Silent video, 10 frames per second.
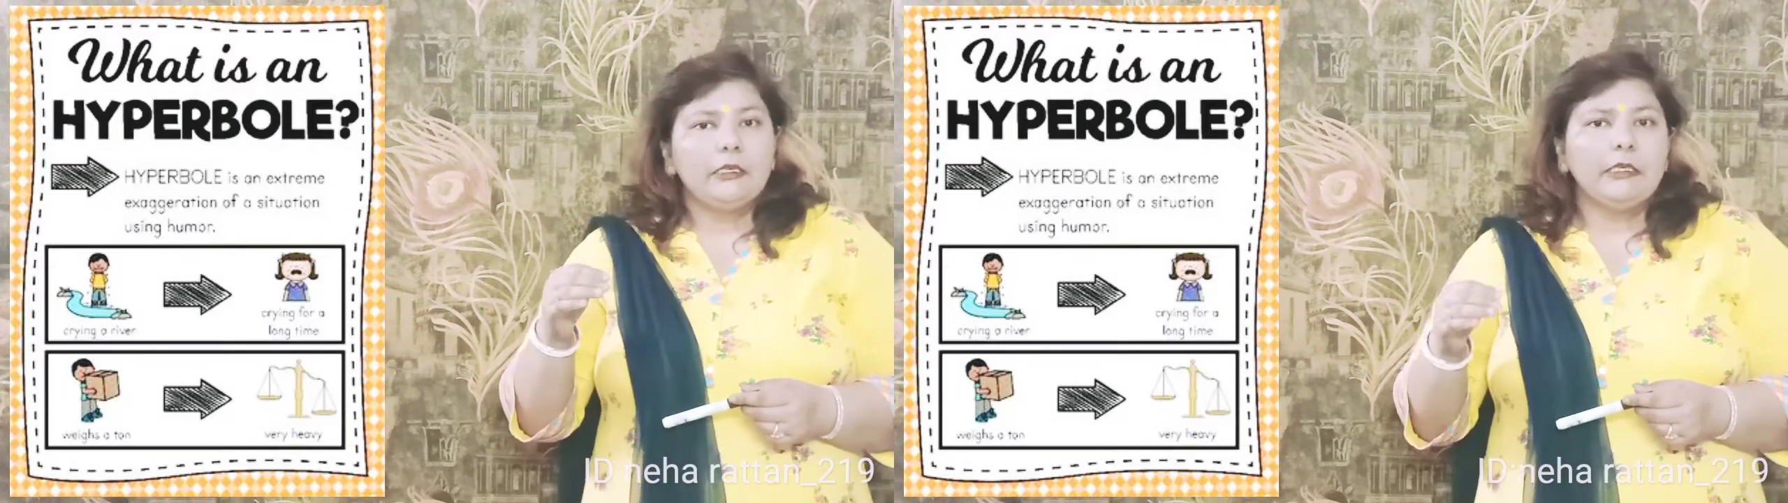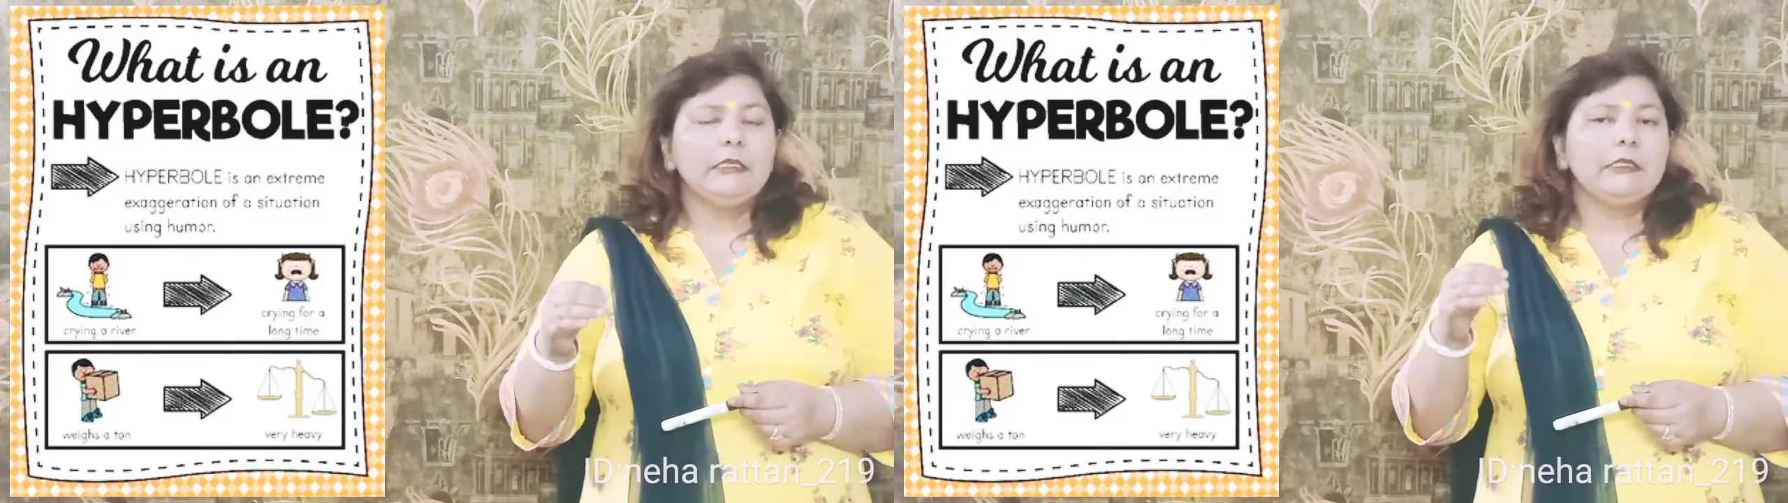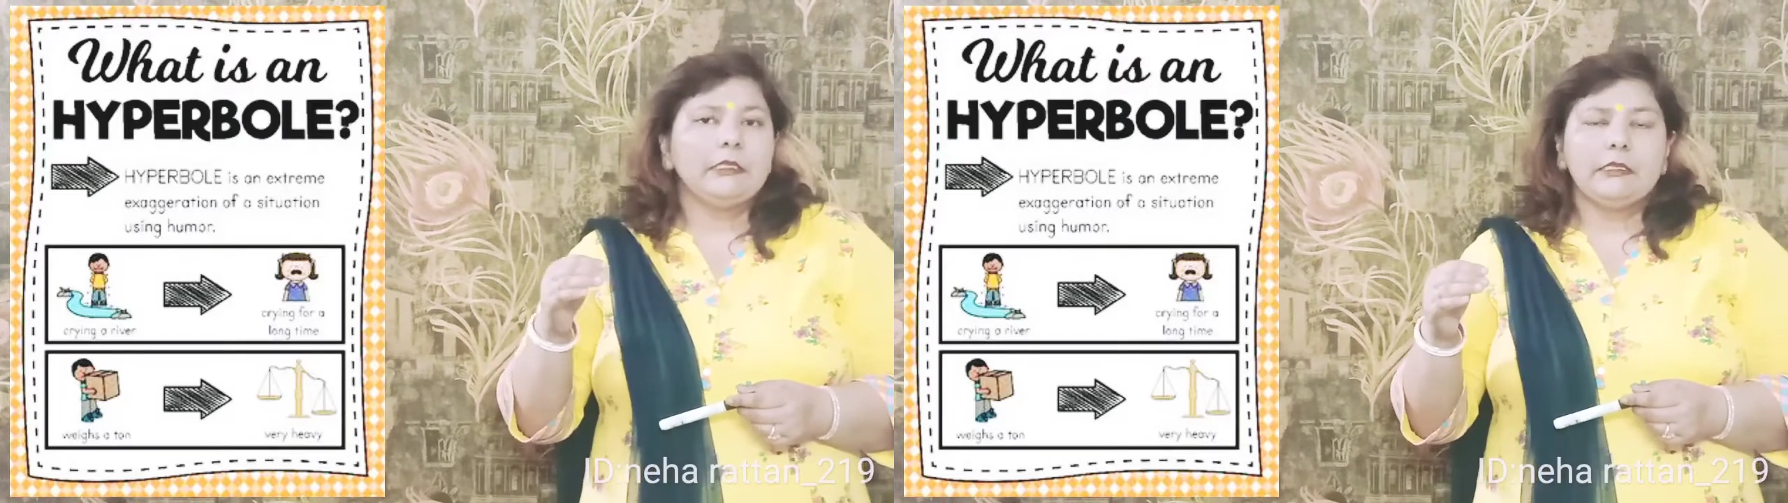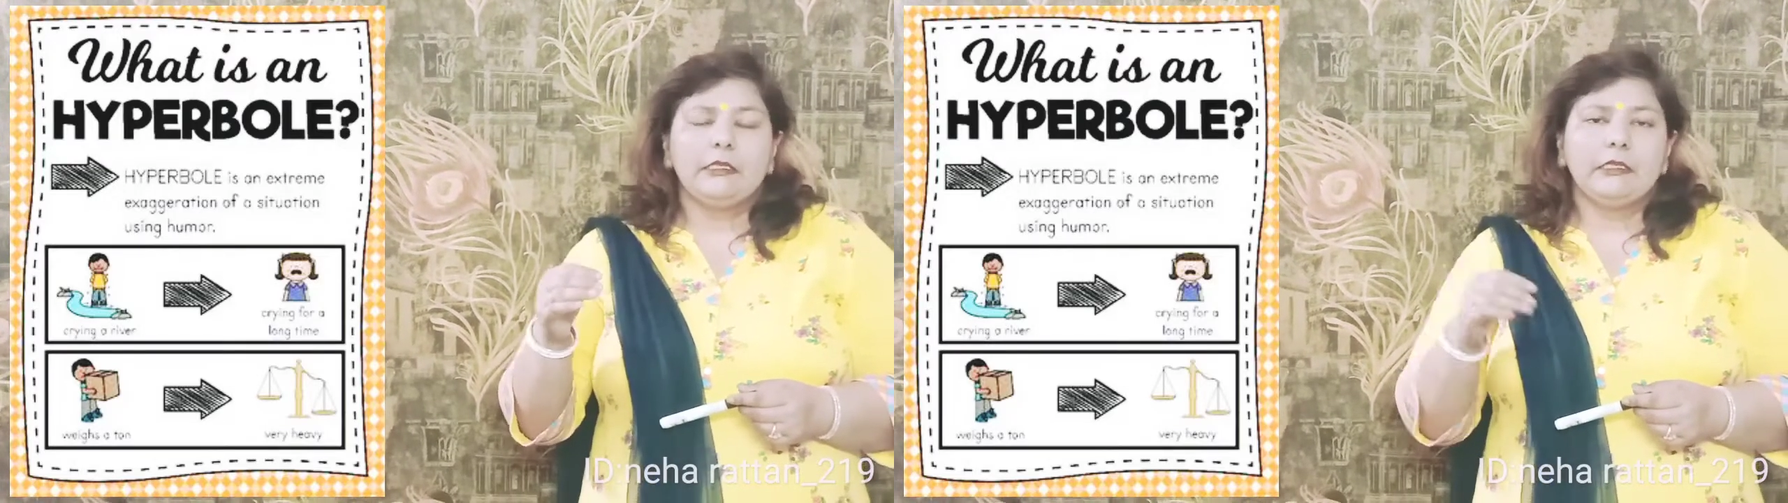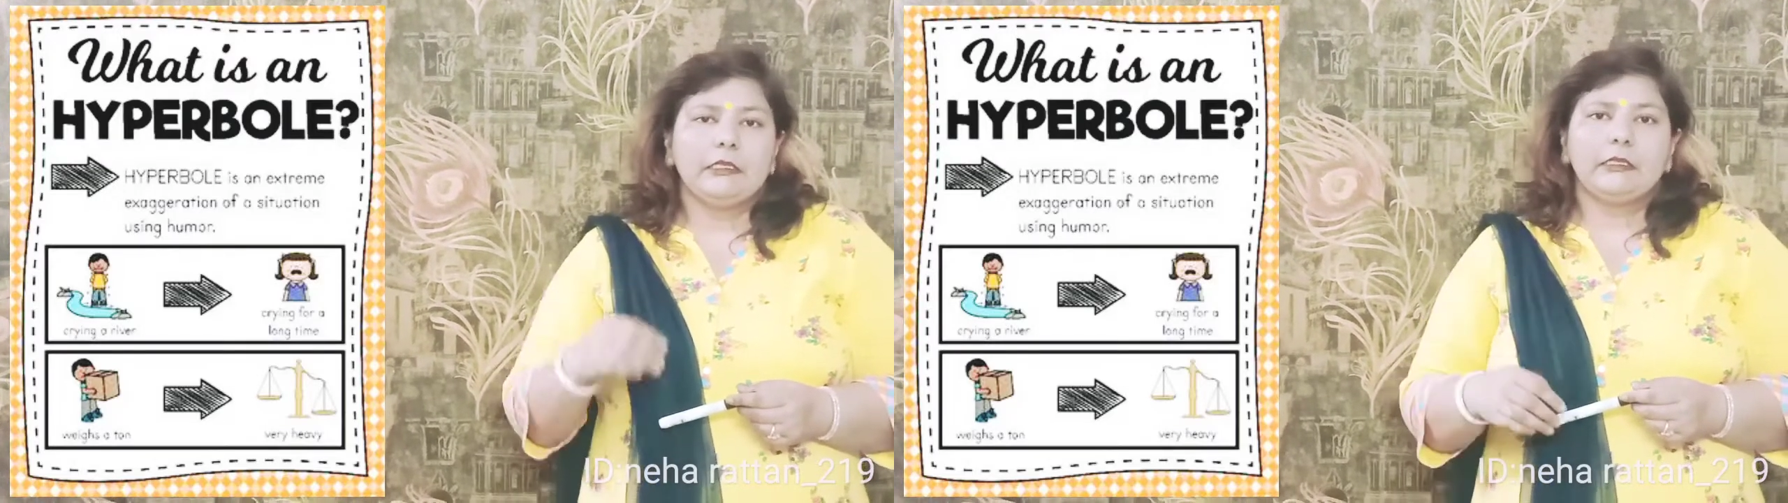This
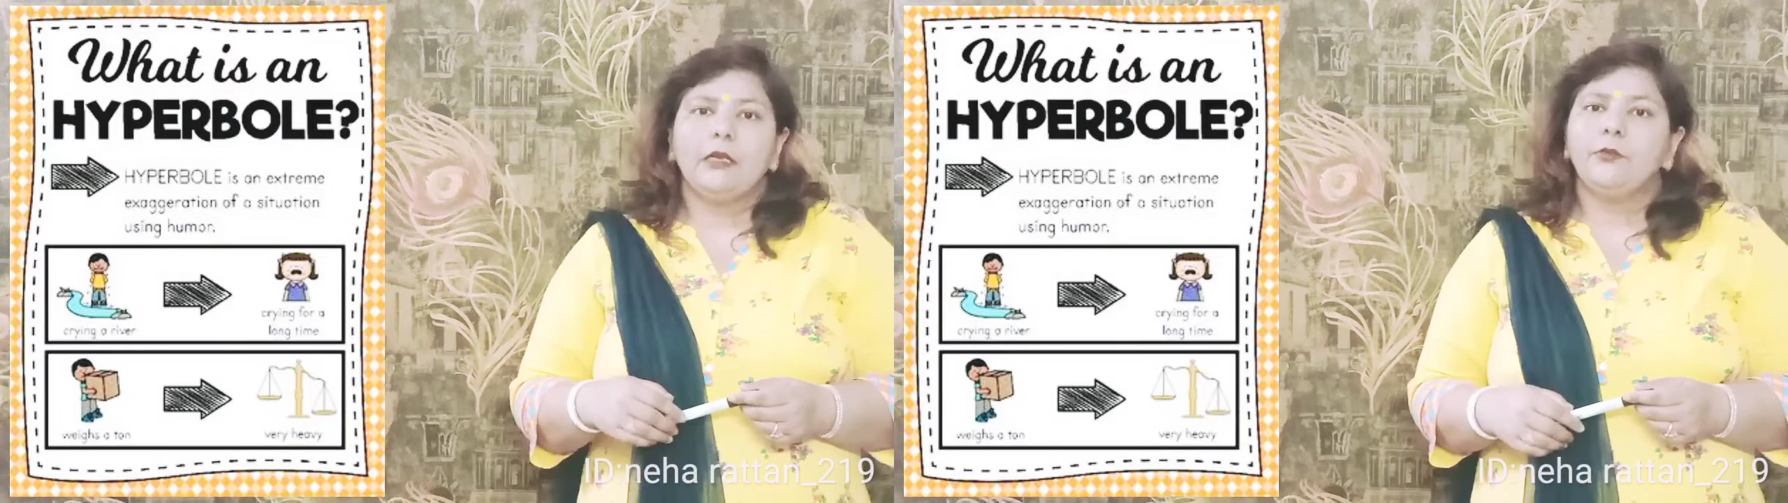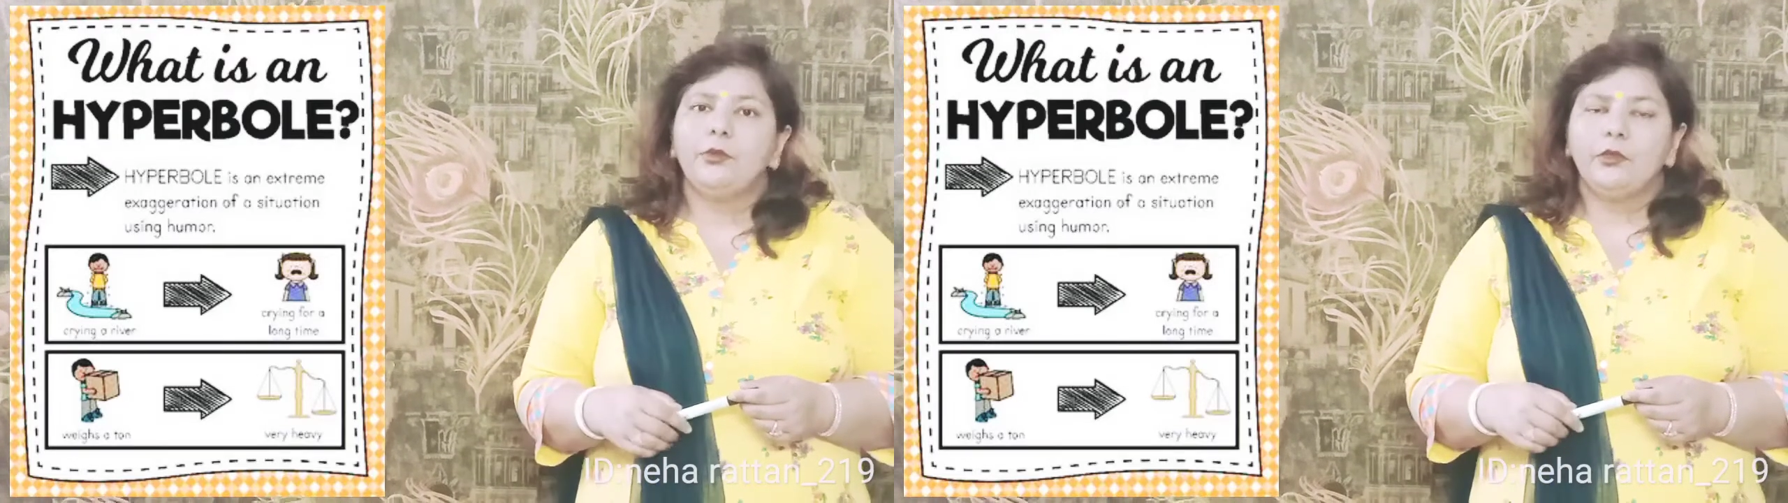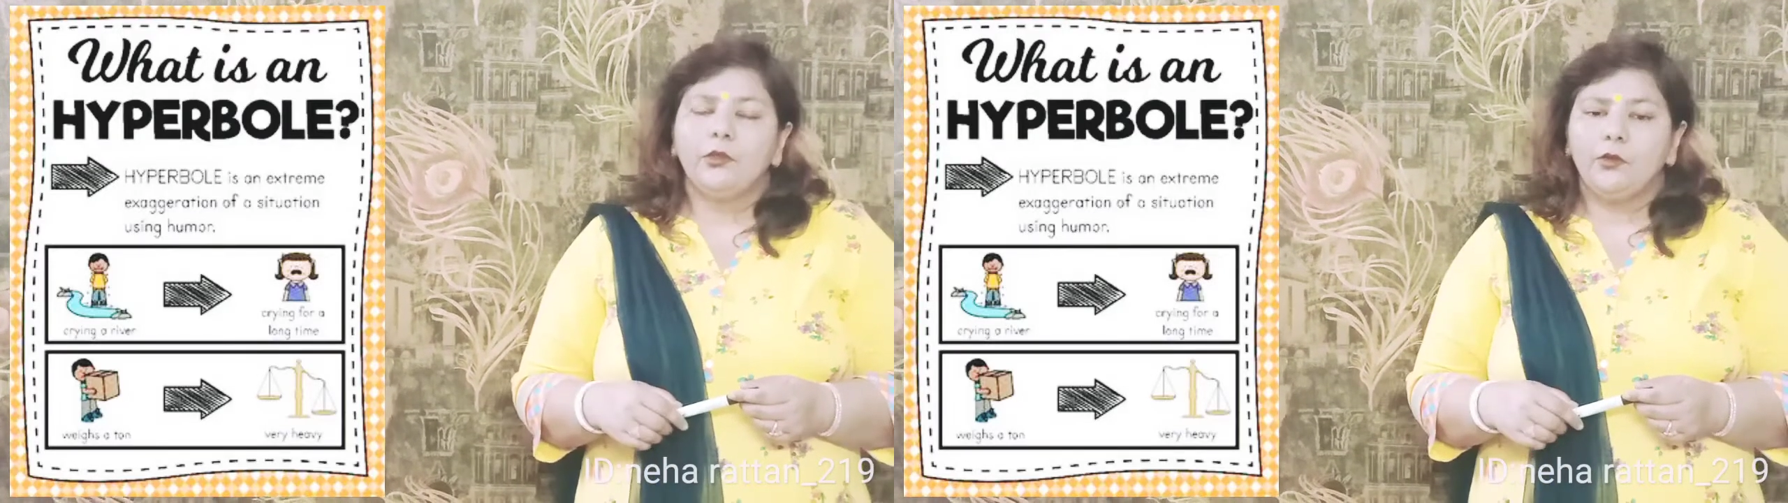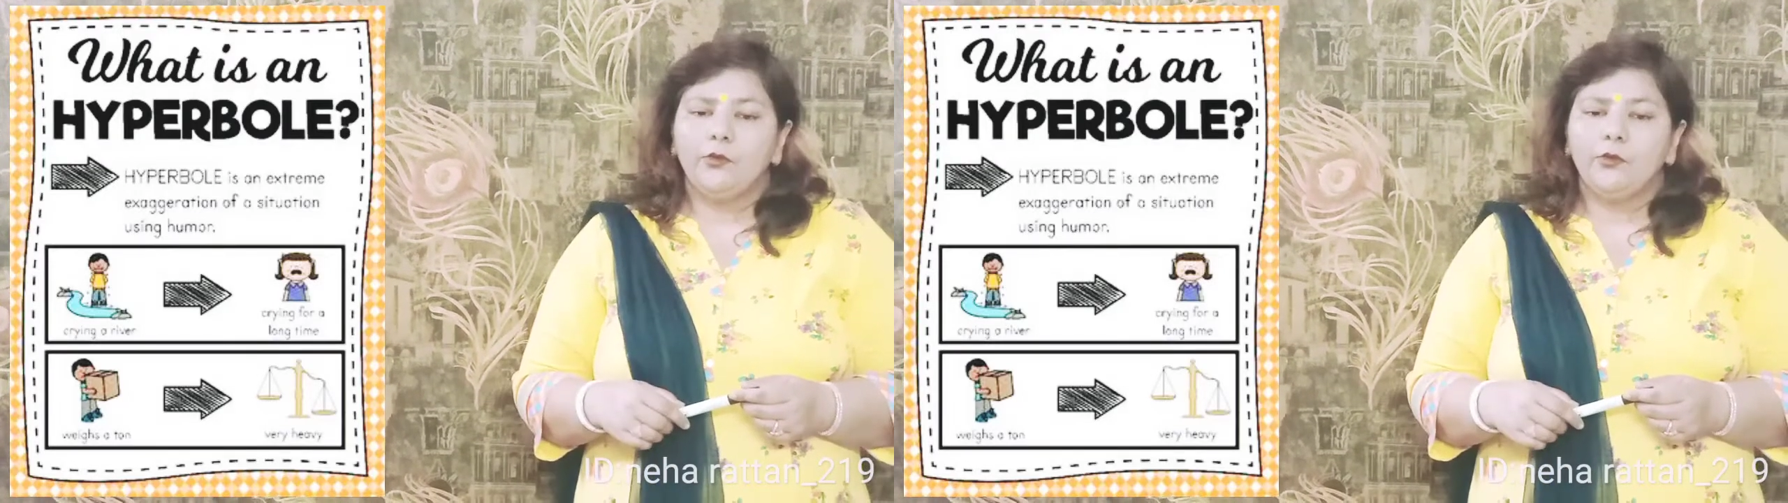is an example